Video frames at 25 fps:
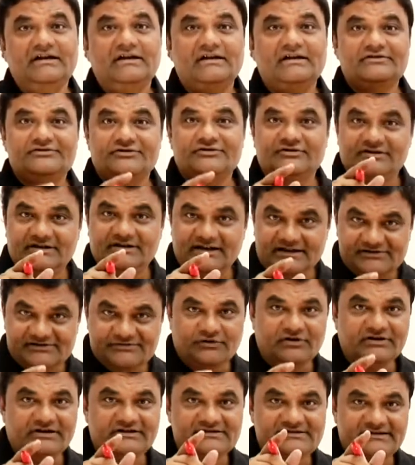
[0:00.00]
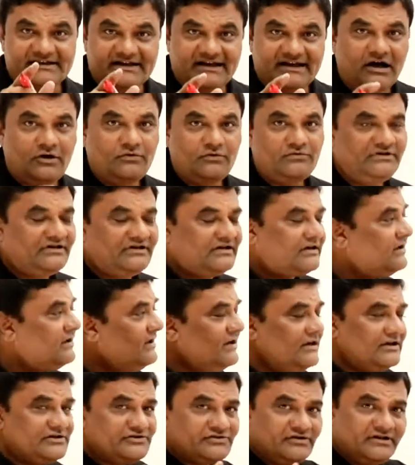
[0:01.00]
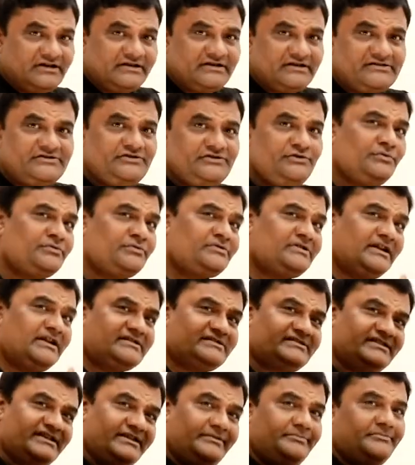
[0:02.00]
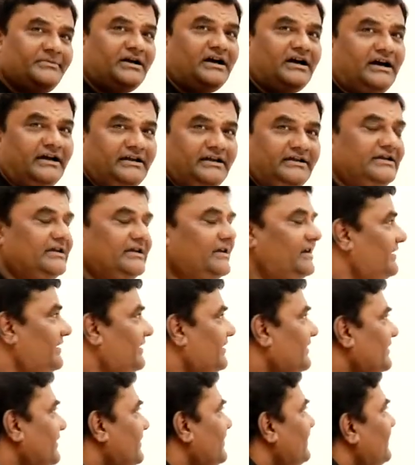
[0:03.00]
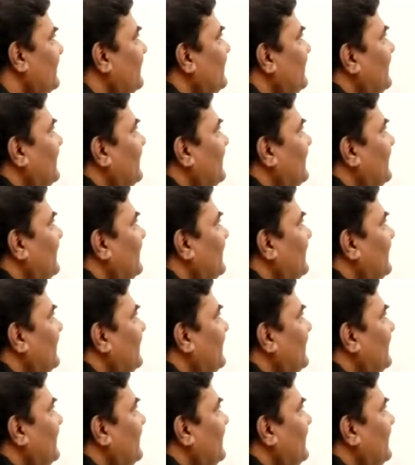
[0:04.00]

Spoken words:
So that's what it's a counter. So let us use that same I here,